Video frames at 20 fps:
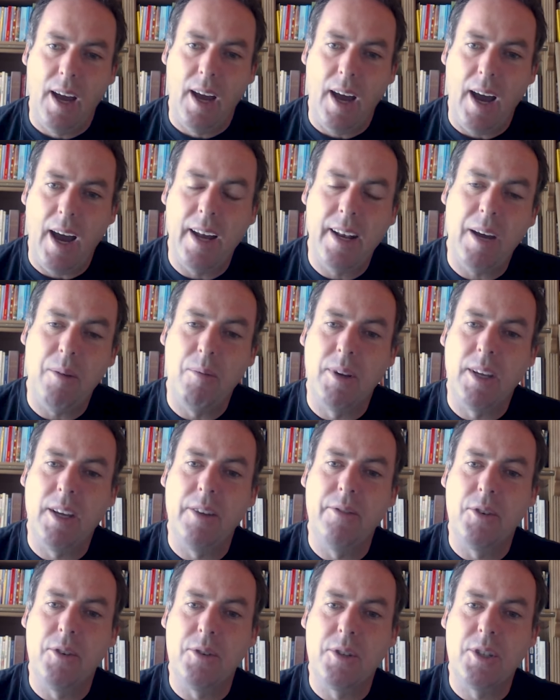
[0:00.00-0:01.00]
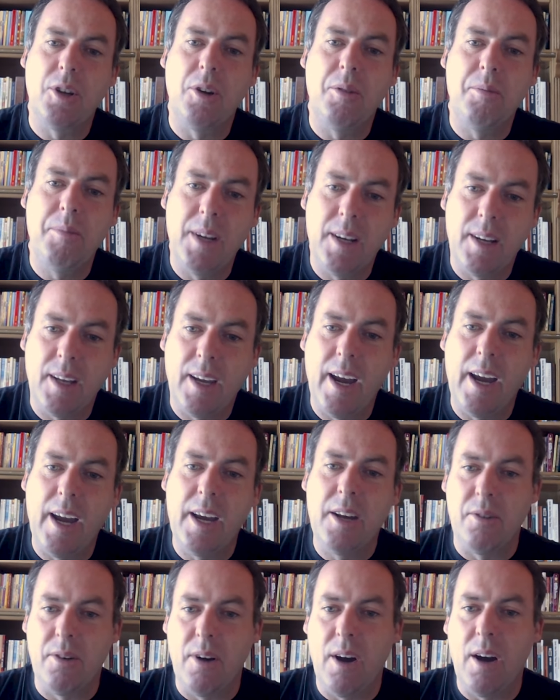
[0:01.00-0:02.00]
and that will give you some
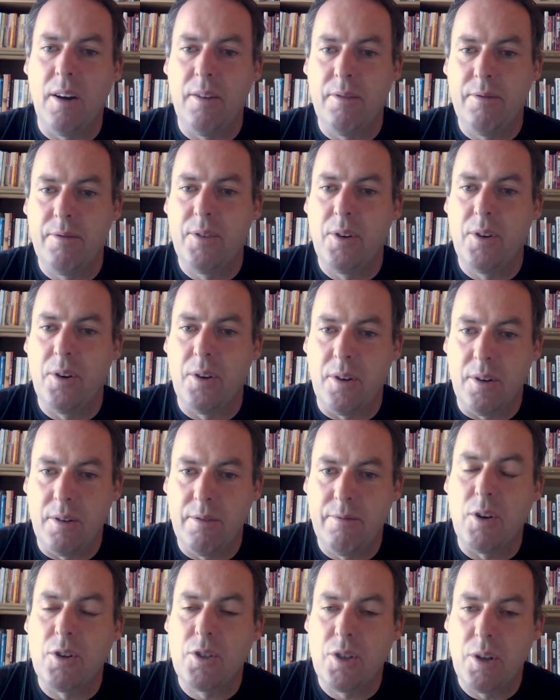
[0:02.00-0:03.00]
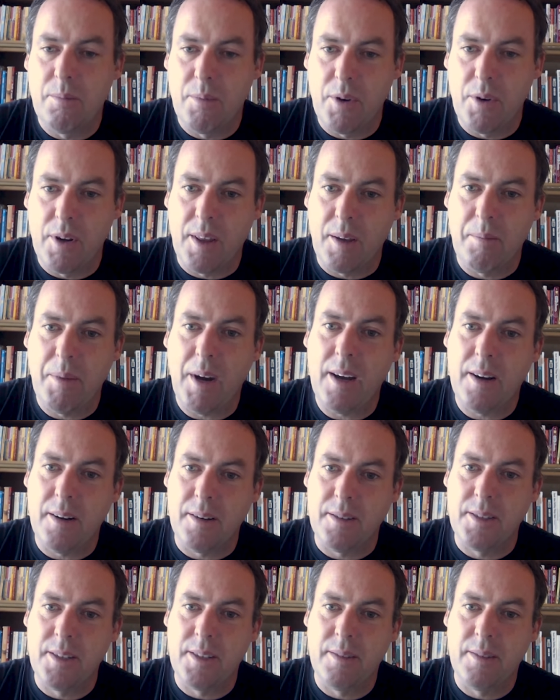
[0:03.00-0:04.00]
indicator of your functional breathing
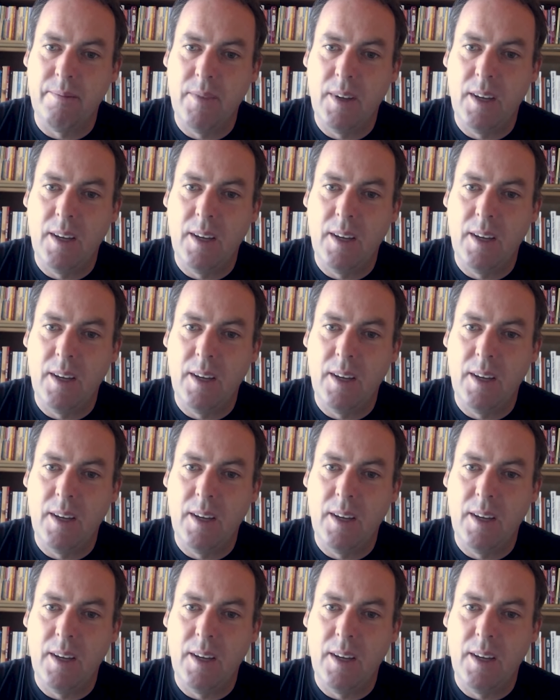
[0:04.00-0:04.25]
patterns.